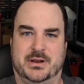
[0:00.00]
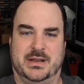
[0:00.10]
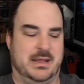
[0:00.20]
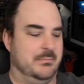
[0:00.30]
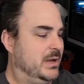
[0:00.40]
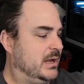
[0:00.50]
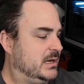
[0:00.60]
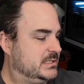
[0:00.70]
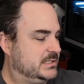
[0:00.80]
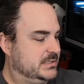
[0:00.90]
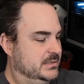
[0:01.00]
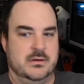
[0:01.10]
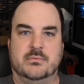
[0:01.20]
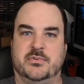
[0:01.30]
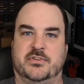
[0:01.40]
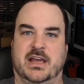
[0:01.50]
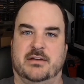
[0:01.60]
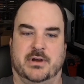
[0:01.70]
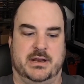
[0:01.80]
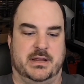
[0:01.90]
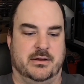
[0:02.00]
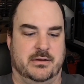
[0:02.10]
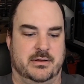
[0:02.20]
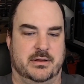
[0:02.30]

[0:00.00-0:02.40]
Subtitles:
a box, which I have right here.